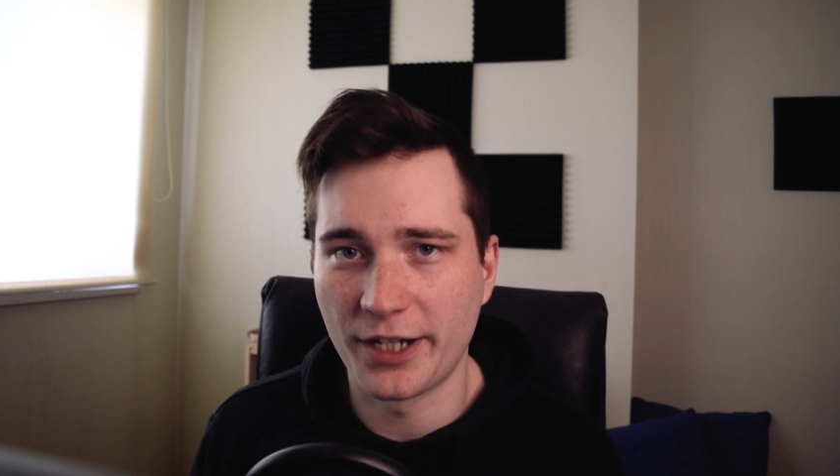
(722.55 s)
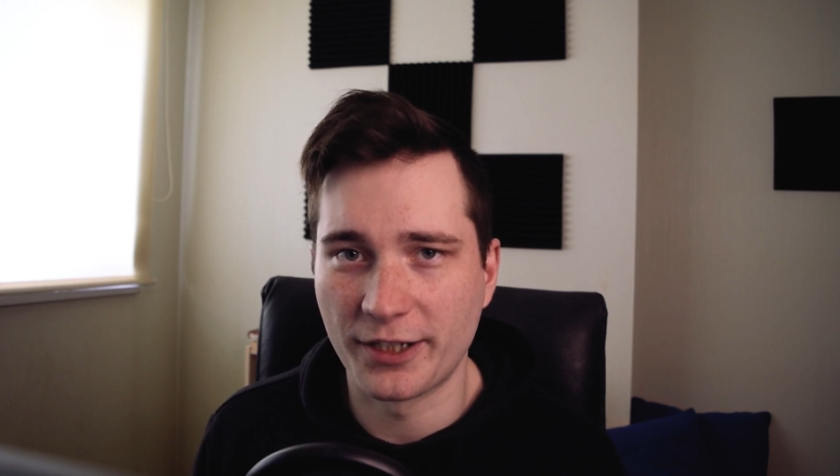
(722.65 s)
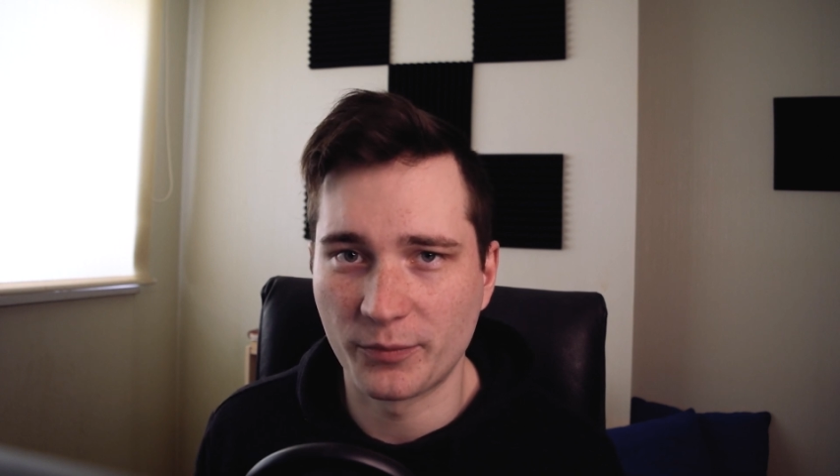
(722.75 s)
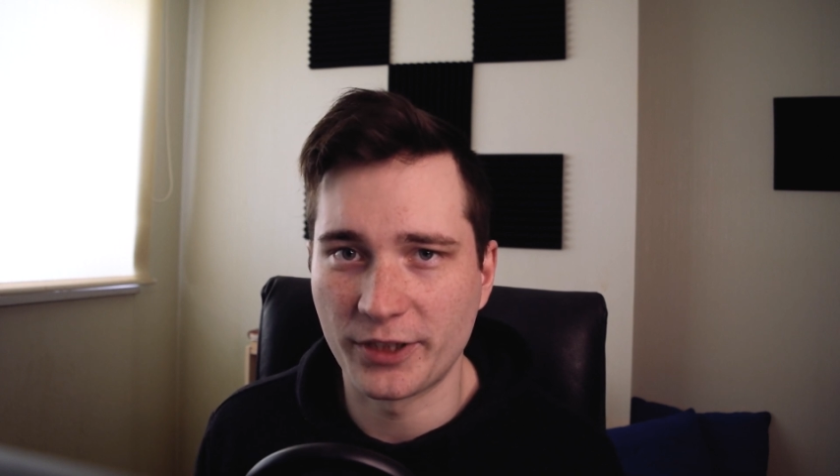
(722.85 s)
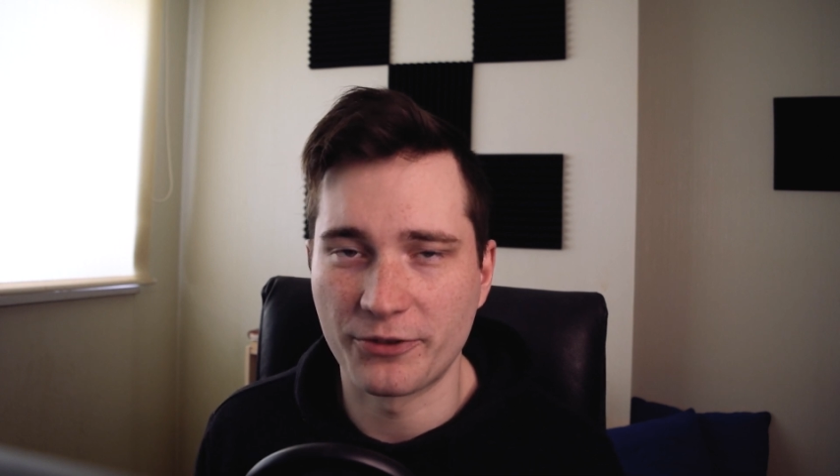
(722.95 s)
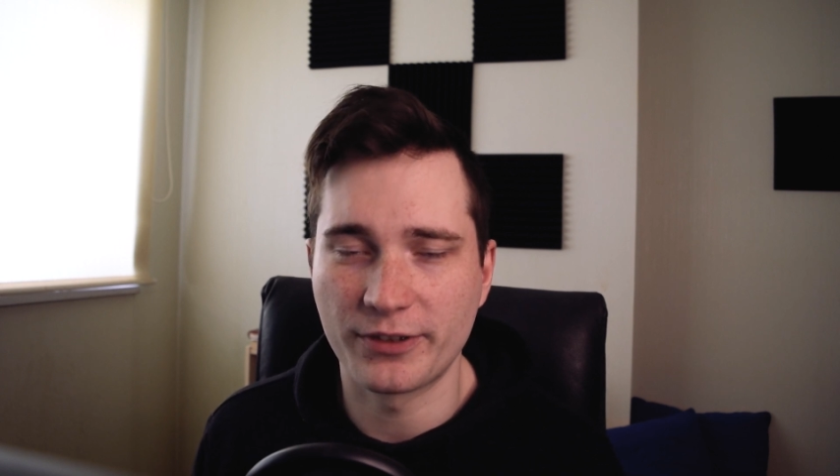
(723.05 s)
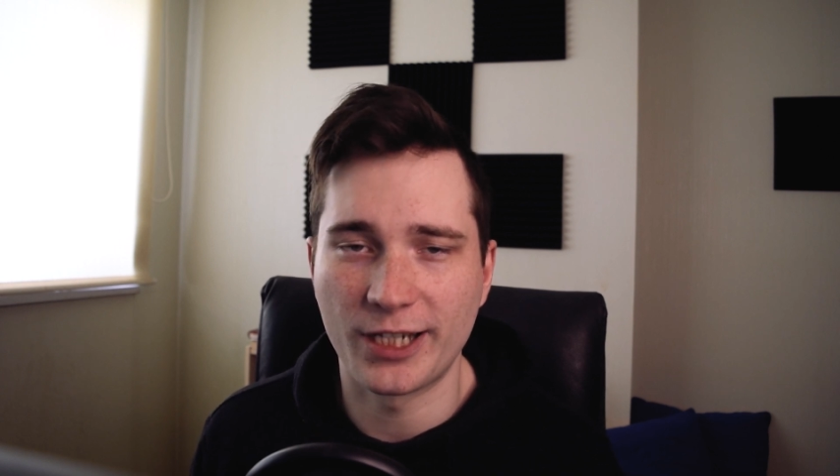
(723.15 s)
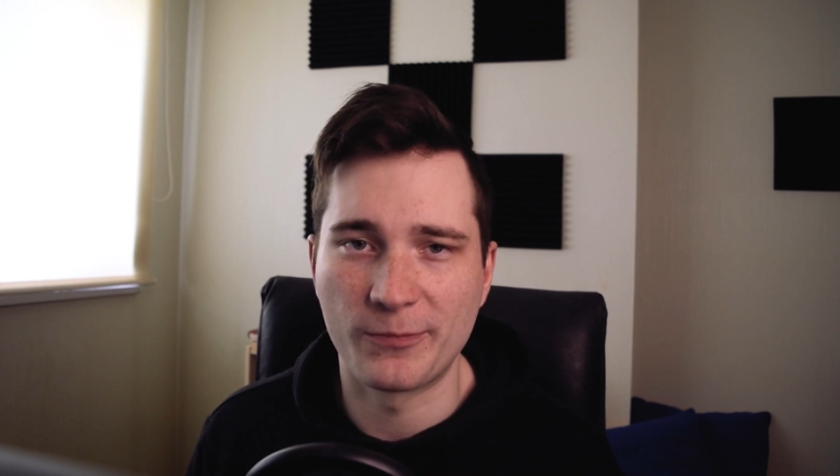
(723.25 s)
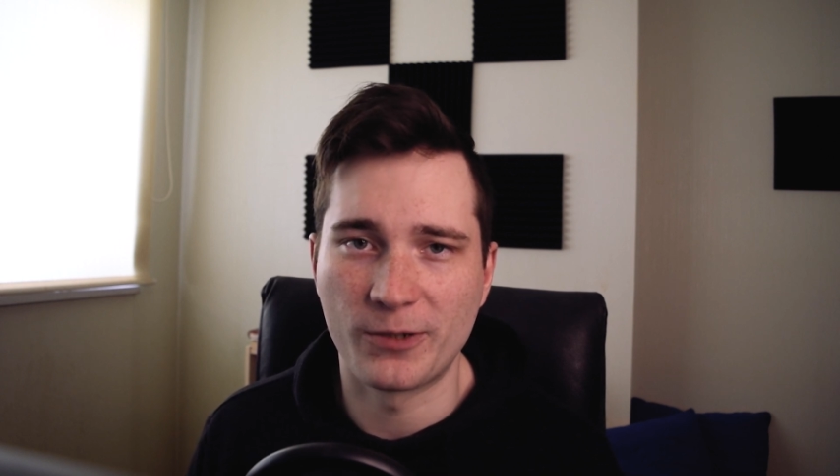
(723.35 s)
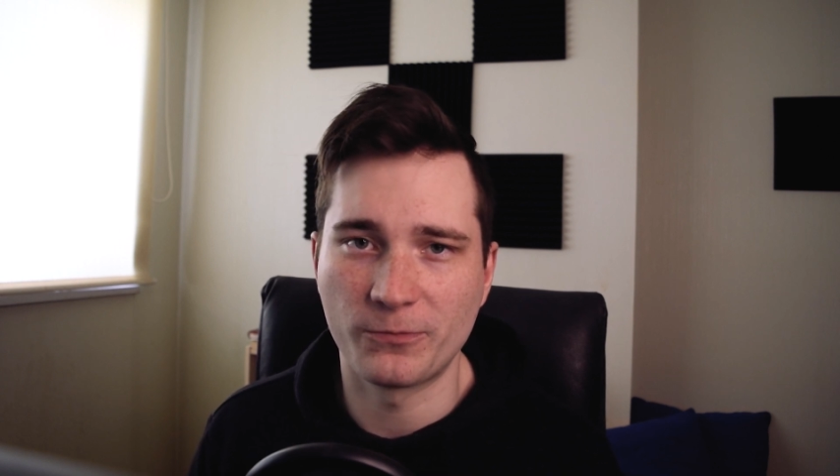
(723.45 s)
lineup that you
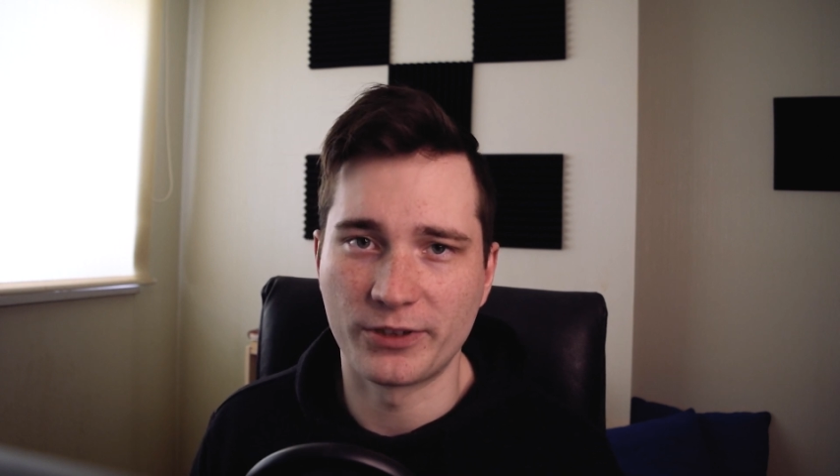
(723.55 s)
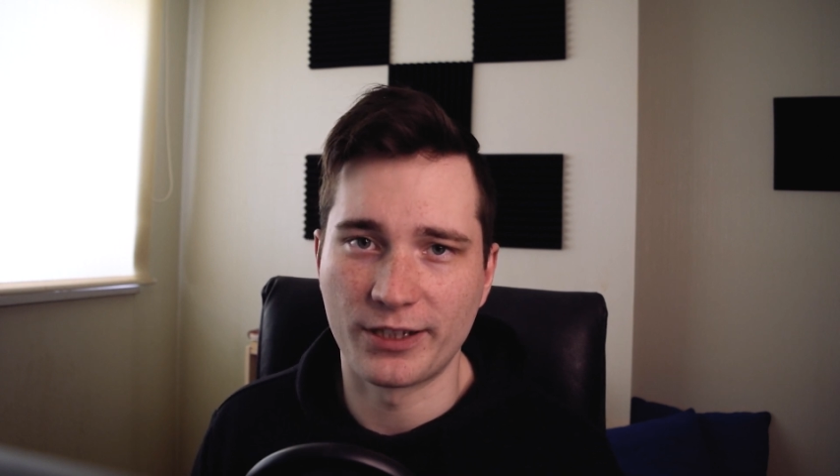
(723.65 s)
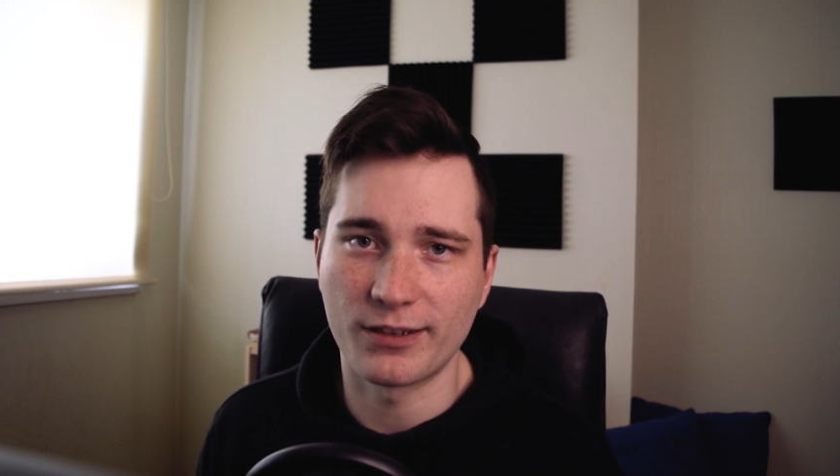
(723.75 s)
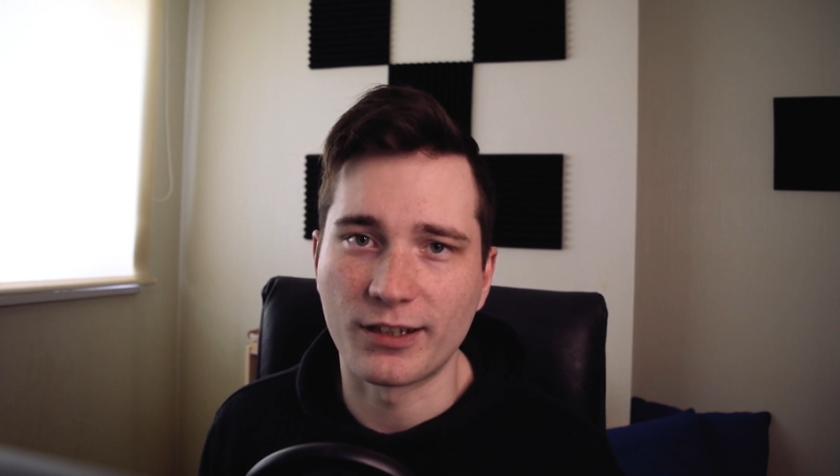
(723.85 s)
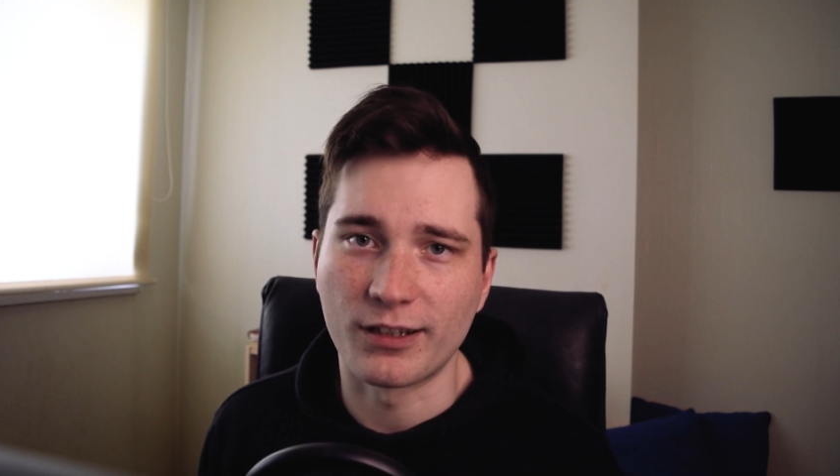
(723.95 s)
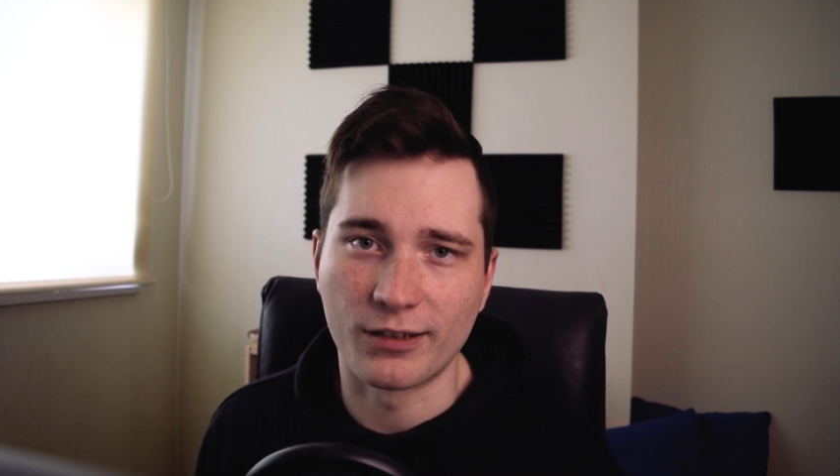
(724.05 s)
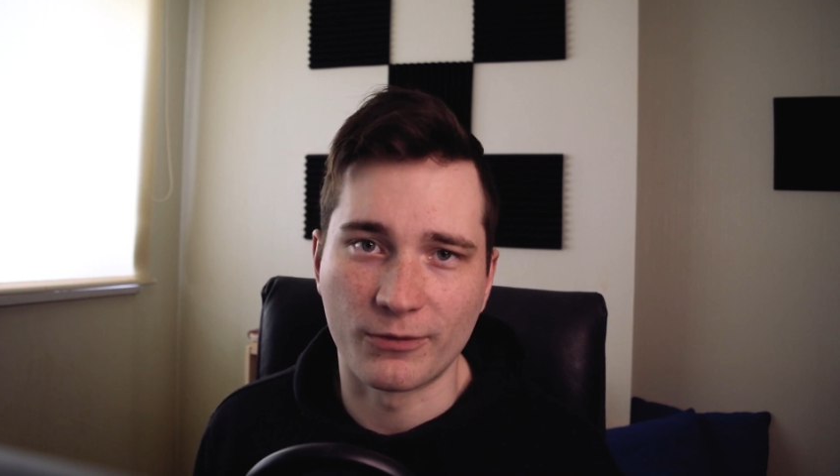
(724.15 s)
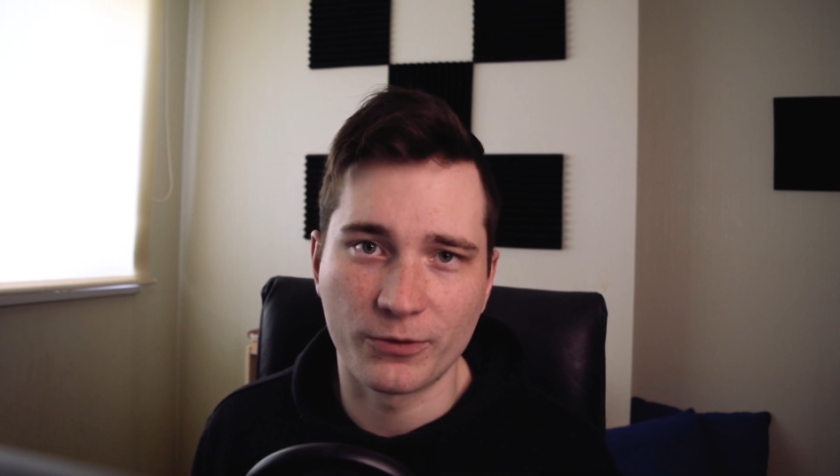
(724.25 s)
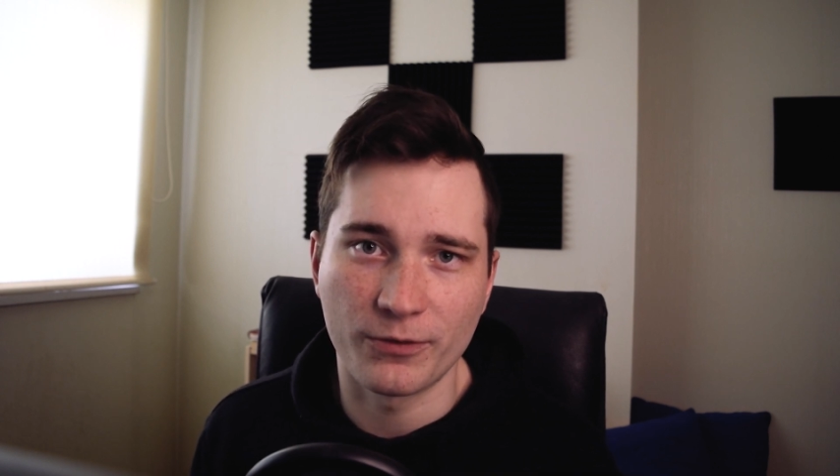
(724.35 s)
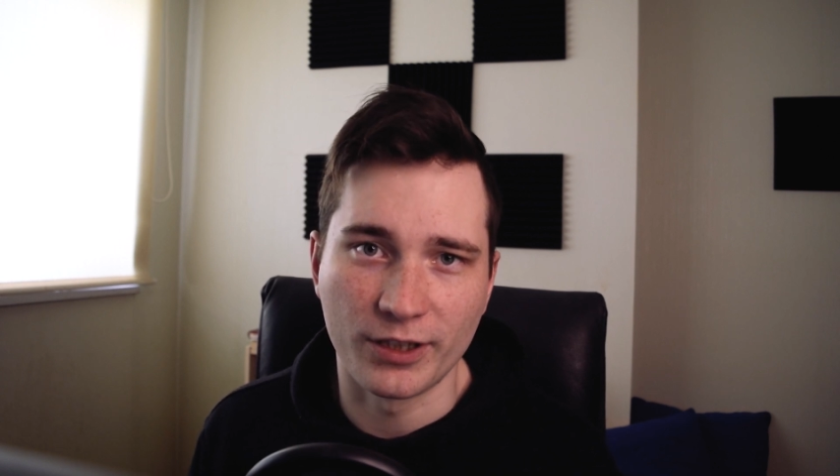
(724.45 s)
came up with in